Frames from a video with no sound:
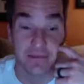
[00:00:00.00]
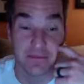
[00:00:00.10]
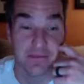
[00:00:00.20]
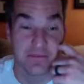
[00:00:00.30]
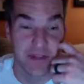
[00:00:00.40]

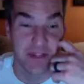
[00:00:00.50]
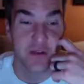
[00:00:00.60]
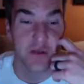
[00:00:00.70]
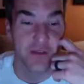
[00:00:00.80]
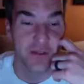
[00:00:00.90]

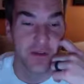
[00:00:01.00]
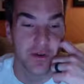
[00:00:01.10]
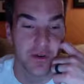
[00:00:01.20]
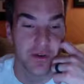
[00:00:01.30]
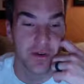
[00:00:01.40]
Vancouver
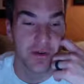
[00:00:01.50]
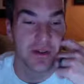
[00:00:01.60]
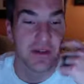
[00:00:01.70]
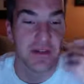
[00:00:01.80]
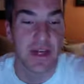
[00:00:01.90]
3rd,
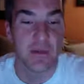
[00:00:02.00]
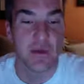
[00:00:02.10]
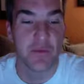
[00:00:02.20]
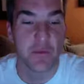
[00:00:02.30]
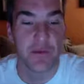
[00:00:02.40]
Dynamo
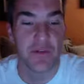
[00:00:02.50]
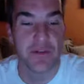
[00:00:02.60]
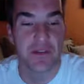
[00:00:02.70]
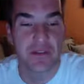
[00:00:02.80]
4th,